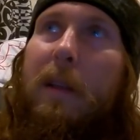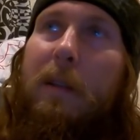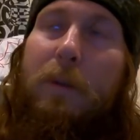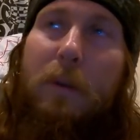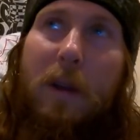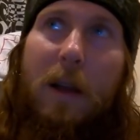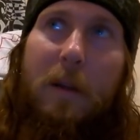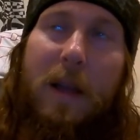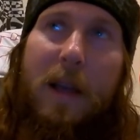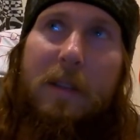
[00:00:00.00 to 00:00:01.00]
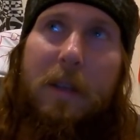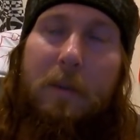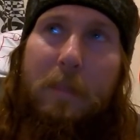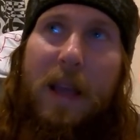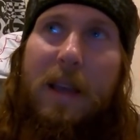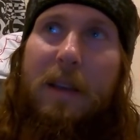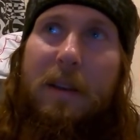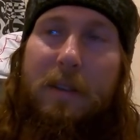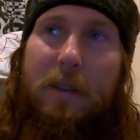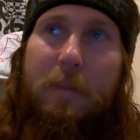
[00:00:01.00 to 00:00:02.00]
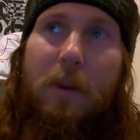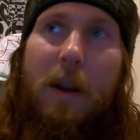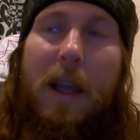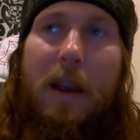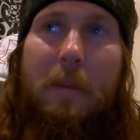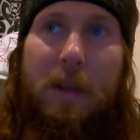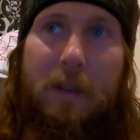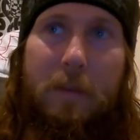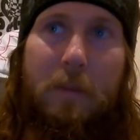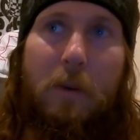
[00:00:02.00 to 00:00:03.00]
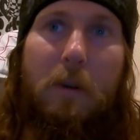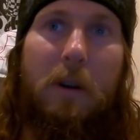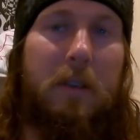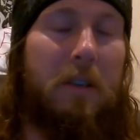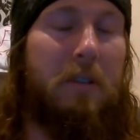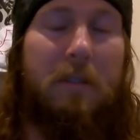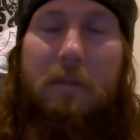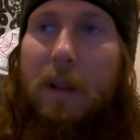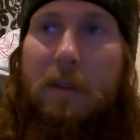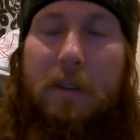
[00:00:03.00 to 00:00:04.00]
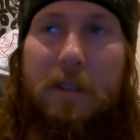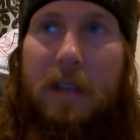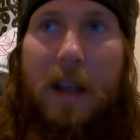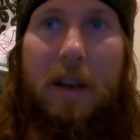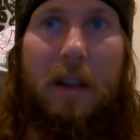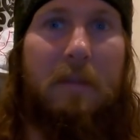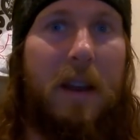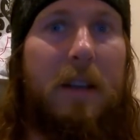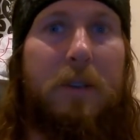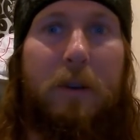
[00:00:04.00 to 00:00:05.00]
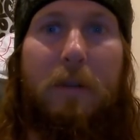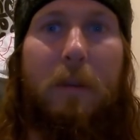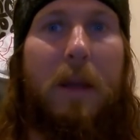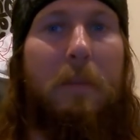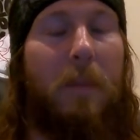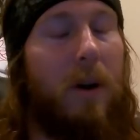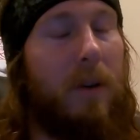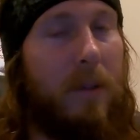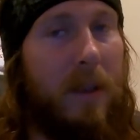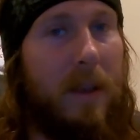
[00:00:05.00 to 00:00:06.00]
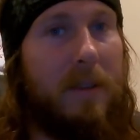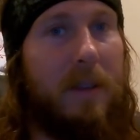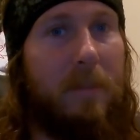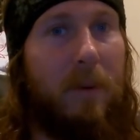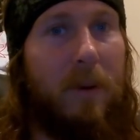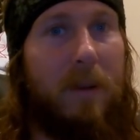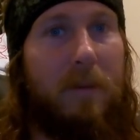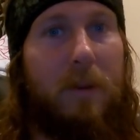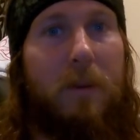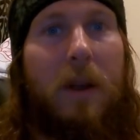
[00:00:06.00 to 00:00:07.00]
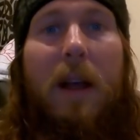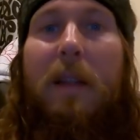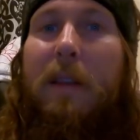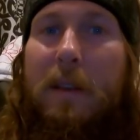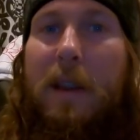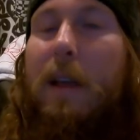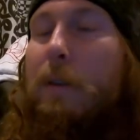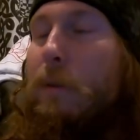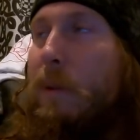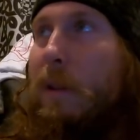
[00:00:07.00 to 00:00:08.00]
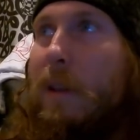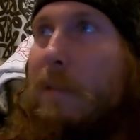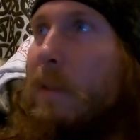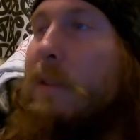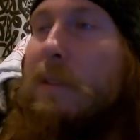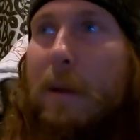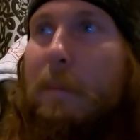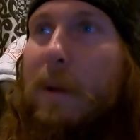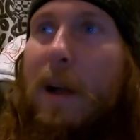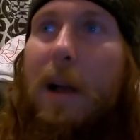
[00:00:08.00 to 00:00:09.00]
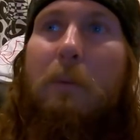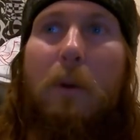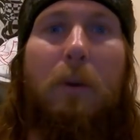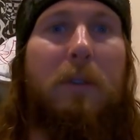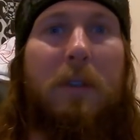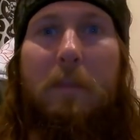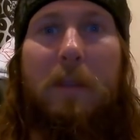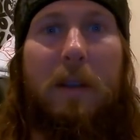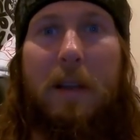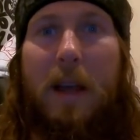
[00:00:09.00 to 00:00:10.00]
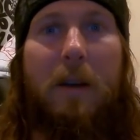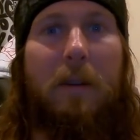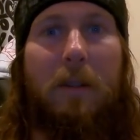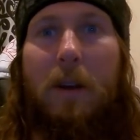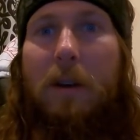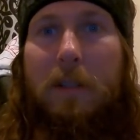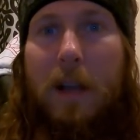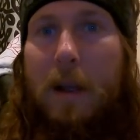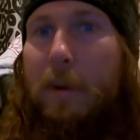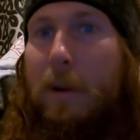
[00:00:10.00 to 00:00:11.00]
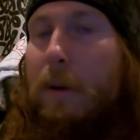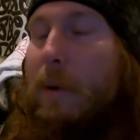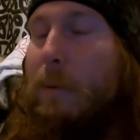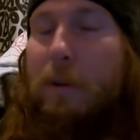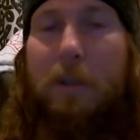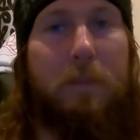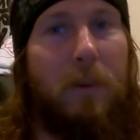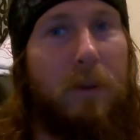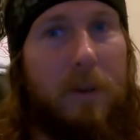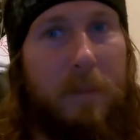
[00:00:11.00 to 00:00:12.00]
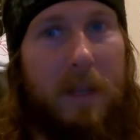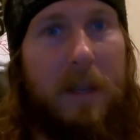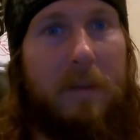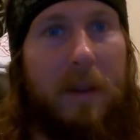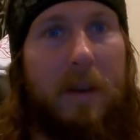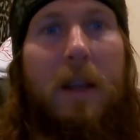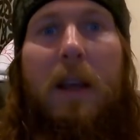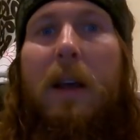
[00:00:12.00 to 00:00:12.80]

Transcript: If you come at paganism or animism or just understanding of nature from a monotheistic point of view, then yeah, you believe that some guy wrote something down a long time ago and we're just supposed to believe it.